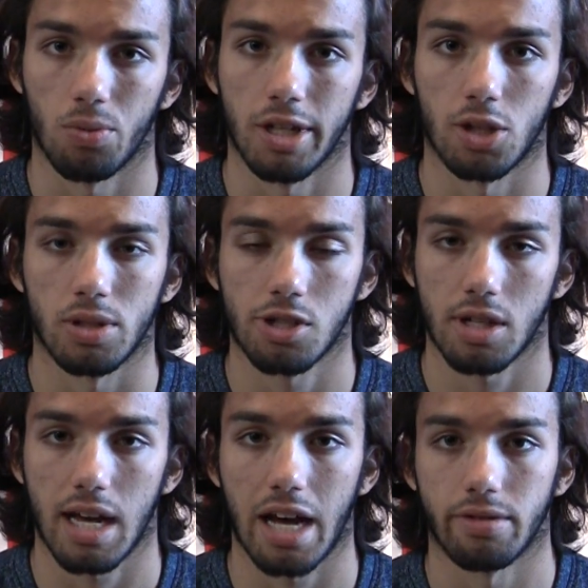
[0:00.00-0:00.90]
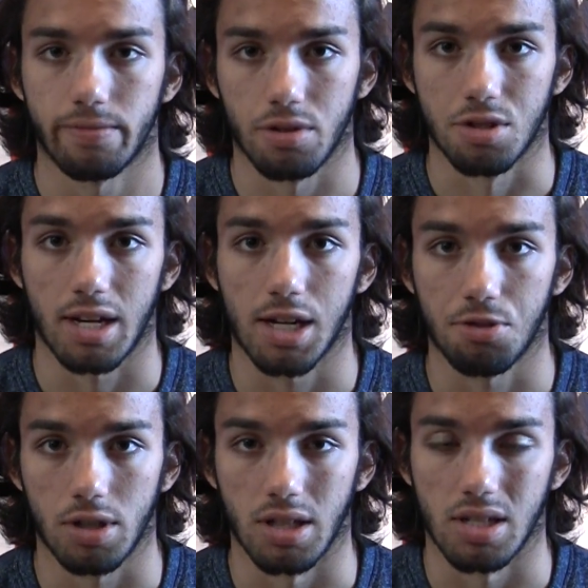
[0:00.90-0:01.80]
we don't necessarily have a full size
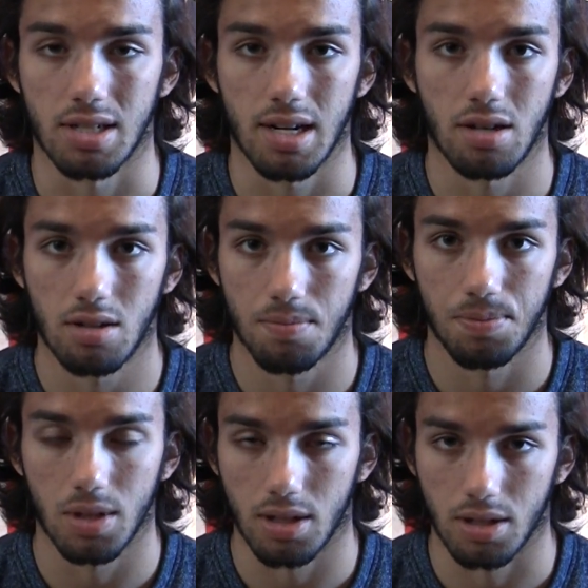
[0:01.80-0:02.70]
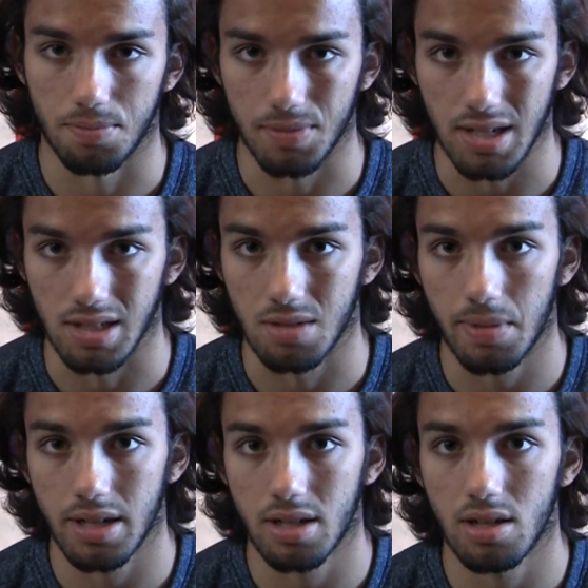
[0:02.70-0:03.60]
run in the sale, as
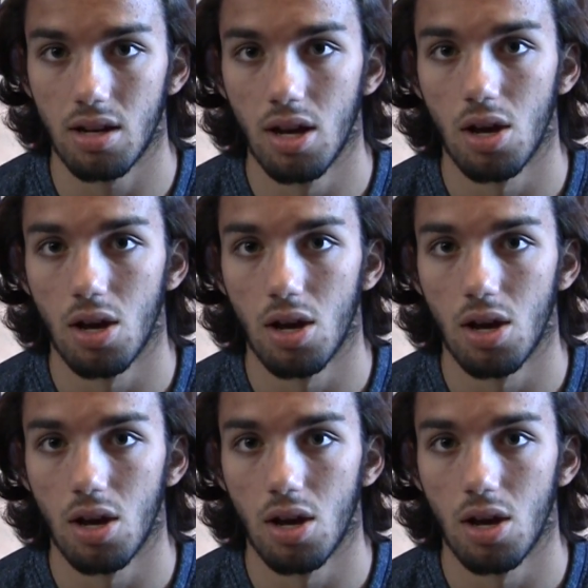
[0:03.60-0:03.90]
expected.